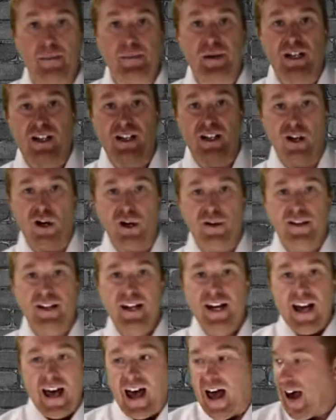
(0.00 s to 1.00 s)
bit of cloth,
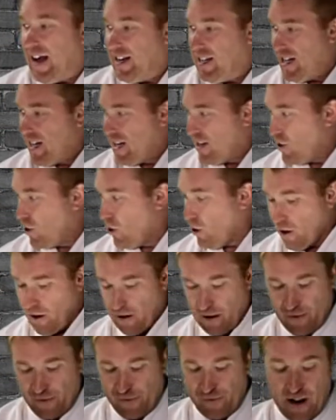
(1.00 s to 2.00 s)
and your
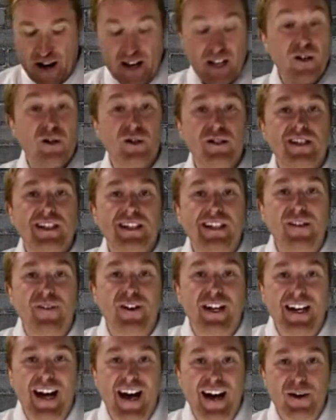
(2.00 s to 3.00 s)
friend or
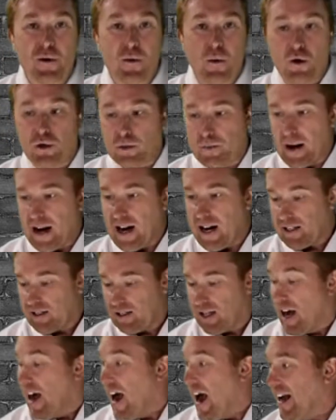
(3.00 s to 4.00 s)
significant other walks past
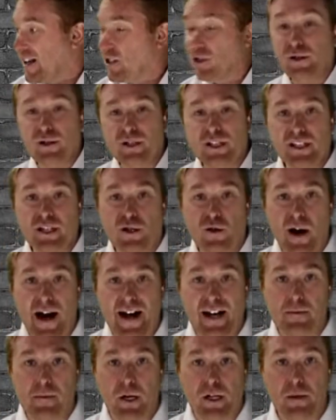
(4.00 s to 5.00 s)
and you're looking to crack
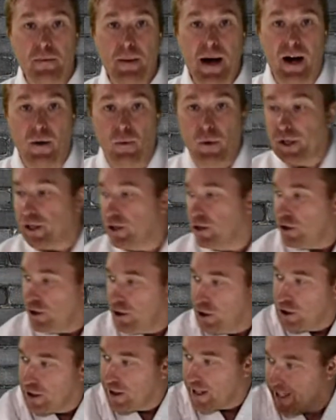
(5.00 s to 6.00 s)
them on the butt. What do? You
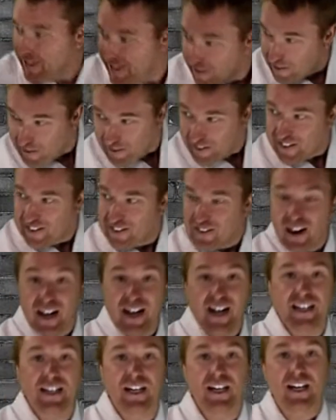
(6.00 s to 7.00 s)
do this, right?
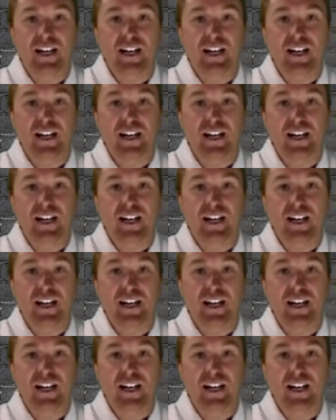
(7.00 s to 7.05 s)
And you